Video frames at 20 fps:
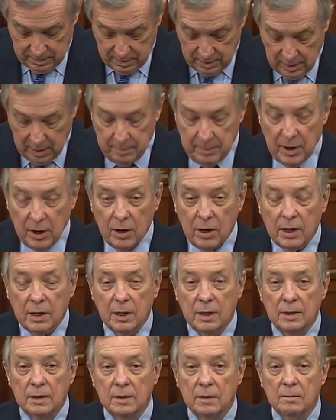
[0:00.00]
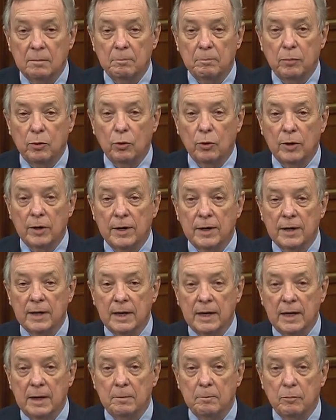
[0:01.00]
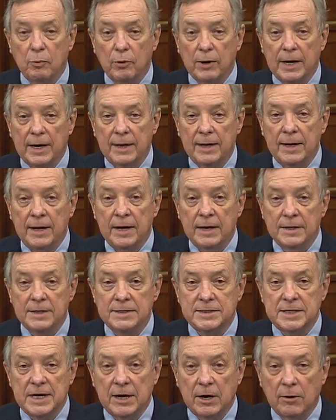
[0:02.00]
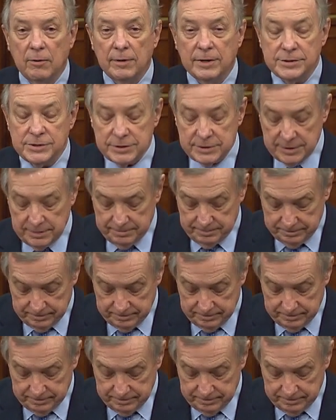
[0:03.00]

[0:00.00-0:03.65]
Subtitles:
American born and bred terrorist